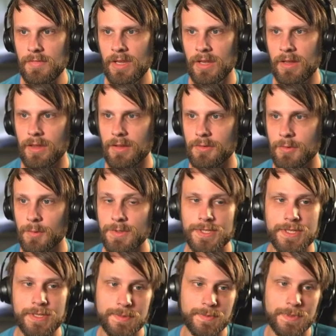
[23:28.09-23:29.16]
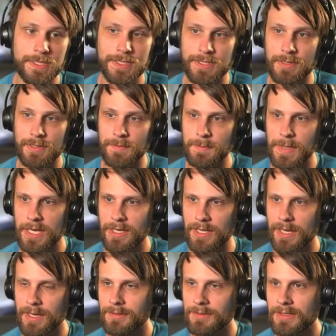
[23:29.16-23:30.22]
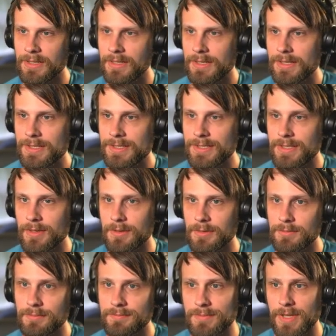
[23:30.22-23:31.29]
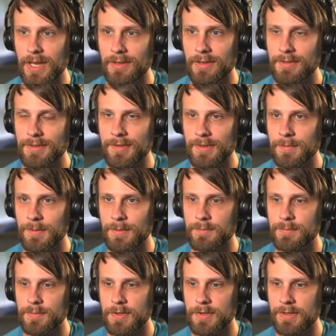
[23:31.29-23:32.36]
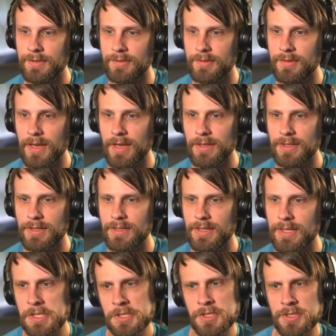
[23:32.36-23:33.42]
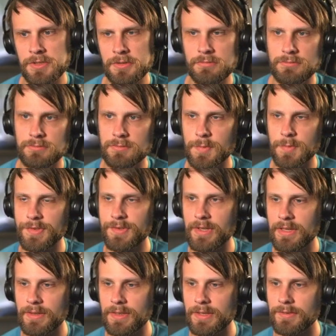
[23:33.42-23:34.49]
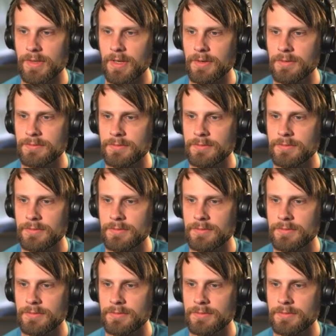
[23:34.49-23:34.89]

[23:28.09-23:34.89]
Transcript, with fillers: Uh, or, excuse me, disturb it back out. So yeah, this seems pretty solid-ish. We'll see how things go.